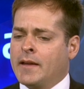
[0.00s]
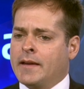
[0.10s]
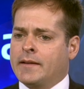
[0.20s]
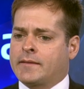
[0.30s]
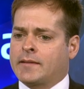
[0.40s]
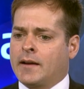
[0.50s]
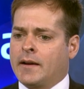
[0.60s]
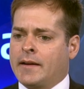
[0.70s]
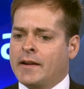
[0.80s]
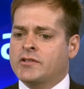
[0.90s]
It
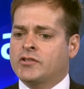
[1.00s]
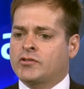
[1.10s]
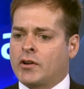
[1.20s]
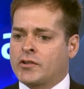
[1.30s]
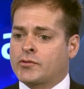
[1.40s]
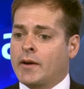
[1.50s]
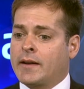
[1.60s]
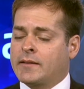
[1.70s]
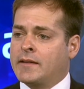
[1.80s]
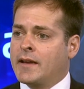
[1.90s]
actually starts
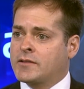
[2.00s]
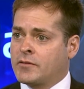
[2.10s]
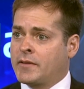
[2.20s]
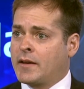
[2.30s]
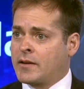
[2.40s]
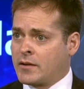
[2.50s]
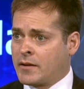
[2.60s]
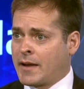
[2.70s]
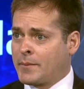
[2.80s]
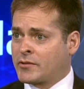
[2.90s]
right at the edge of the
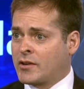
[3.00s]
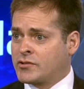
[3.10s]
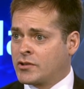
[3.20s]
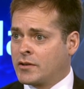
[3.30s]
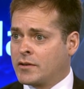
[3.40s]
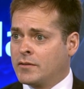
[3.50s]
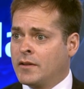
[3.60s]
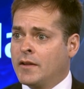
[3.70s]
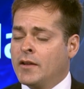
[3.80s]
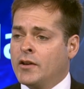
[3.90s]
Amazon jungle.
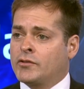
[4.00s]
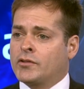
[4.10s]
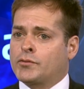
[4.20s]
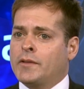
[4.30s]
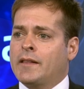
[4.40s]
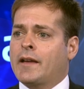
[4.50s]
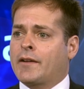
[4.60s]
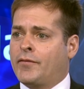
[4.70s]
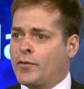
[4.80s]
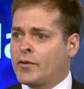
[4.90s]
So it's really like
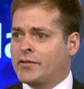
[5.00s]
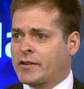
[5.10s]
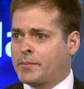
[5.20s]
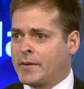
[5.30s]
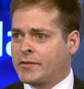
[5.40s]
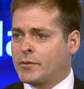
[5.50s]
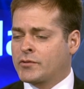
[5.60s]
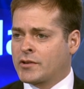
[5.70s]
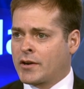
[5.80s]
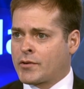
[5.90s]
a forest experience that
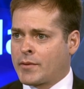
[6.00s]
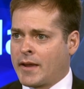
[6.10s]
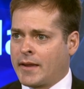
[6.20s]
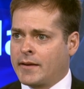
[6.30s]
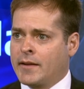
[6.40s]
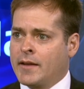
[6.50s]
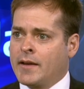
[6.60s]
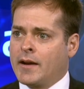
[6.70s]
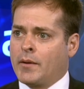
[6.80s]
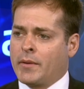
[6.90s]
we're trying to create.
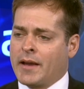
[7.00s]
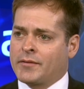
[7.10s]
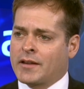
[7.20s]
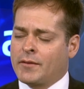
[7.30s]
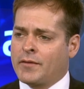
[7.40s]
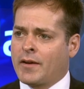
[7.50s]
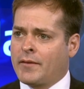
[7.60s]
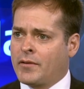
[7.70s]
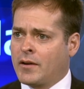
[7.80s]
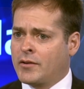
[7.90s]
We have
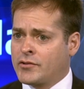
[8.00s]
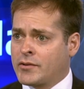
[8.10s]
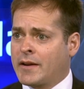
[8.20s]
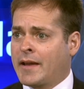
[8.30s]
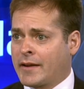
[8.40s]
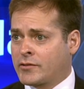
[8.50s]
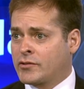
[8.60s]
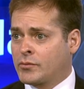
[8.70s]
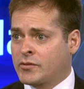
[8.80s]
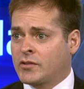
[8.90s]
7,500
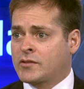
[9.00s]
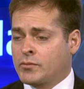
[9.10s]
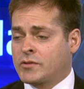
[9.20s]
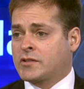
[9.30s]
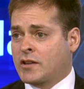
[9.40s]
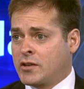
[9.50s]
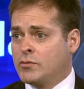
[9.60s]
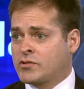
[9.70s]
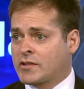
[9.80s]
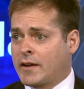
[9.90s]
hectares, which is a
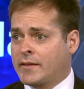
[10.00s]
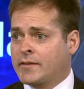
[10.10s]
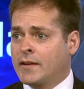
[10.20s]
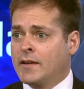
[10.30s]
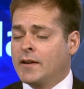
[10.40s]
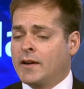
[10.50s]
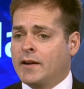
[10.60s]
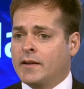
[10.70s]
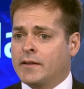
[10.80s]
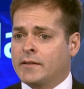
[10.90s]
huge size.
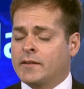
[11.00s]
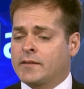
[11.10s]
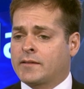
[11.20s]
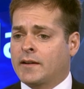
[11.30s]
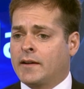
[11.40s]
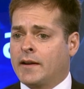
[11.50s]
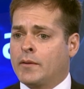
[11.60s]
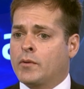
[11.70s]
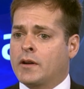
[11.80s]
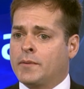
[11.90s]
And
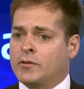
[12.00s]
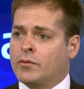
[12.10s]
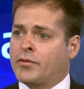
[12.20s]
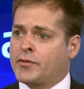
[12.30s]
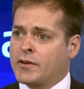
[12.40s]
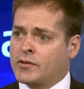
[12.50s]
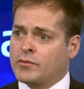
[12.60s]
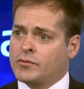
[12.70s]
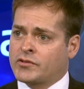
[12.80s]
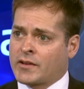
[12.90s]
we're going to be doing 32